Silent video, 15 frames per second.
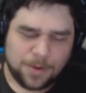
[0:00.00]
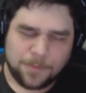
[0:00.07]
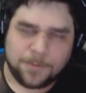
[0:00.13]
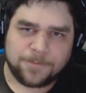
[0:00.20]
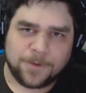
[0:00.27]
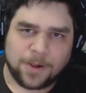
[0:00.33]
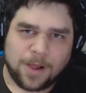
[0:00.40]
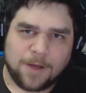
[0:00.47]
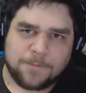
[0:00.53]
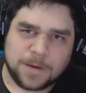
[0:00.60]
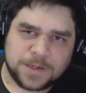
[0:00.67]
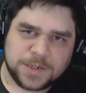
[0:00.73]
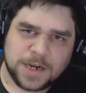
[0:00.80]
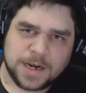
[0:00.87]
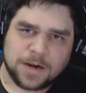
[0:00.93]
would fall off my
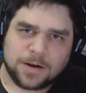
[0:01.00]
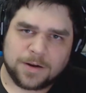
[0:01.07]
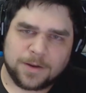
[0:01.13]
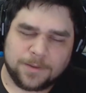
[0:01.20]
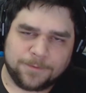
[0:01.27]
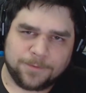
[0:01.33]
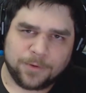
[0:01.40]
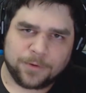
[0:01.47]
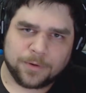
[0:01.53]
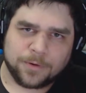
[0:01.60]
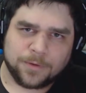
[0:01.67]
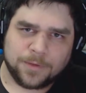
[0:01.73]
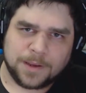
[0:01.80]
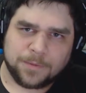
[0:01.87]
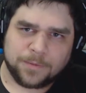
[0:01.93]
chair onto the floor,
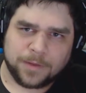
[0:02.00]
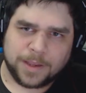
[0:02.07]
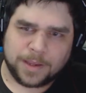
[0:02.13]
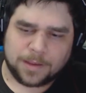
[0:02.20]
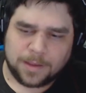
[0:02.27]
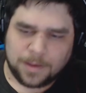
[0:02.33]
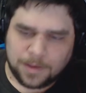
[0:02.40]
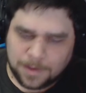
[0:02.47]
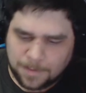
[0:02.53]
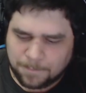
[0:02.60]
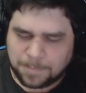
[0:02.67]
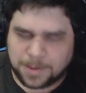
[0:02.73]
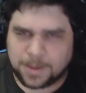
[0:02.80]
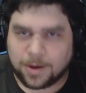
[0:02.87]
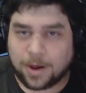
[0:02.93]
or they would like
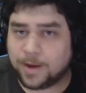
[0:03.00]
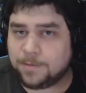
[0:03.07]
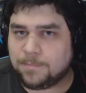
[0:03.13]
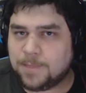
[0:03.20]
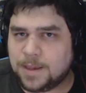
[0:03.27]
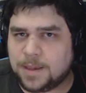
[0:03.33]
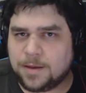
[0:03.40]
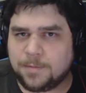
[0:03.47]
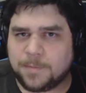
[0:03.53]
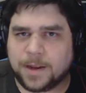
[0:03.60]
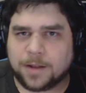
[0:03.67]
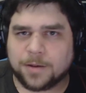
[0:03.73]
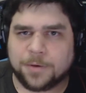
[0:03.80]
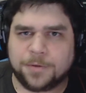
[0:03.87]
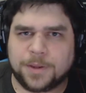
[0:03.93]
be on me, my
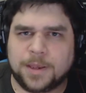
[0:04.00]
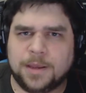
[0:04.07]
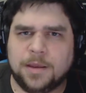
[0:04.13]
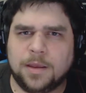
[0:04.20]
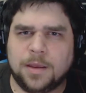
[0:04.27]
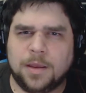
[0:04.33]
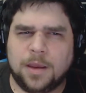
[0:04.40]
clothing.